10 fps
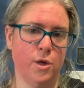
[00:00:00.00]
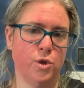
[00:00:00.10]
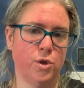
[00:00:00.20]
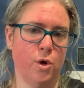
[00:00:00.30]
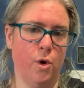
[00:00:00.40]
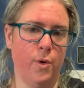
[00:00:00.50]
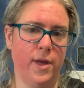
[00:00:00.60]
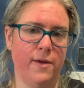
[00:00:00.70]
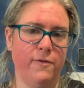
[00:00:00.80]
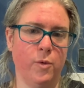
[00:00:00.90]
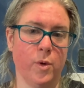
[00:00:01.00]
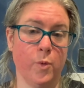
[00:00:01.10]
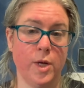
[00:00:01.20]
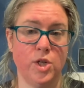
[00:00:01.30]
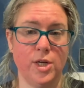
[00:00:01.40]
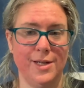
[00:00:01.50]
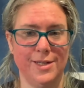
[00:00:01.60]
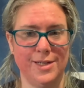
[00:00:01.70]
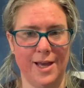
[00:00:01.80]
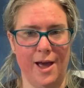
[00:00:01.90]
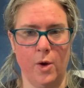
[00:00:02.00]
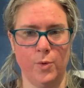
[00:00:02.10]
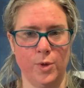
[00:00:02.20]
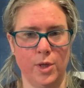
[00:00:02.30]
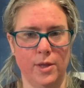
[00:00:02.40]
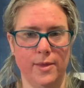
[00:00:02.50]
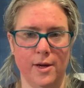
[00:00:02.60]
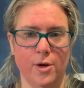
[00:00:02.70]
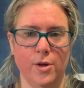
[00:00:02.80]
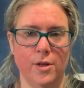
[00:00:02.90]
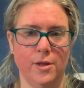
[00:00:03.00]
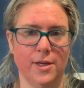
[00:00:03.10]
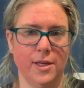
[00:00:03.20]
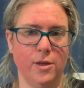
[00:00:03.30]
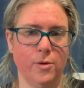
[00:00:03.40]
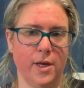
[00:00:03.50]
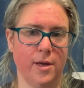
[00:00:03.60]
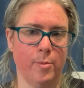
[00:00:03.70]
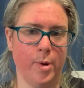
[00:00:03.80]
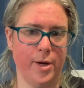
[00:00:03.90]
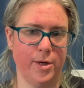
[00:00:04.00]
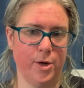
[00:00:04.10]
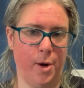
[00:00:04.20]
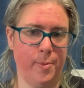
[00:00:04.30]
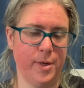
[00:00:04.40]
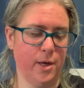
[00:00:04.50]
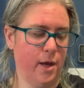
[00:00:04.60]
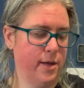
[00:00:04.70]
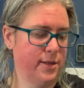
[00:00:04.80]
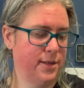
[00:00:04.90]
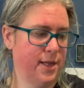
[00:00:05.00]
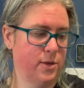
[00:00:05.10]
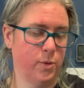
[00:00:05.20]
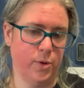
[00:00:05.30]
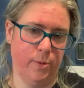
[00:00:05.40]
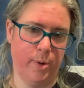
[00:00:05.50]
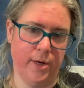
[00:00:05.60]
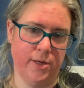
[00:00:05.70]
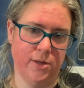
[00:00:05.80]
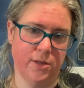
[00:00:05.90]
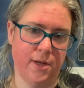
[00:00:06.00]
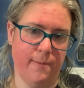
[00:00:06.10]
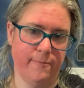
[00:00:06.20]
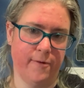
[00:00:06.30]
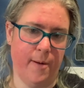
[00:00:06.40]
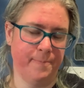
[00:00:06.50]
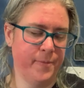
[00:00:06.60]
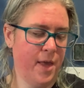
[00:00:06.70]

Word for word: So if you are reaching down, they're going to look at you like a predator, because that's where the predators come from.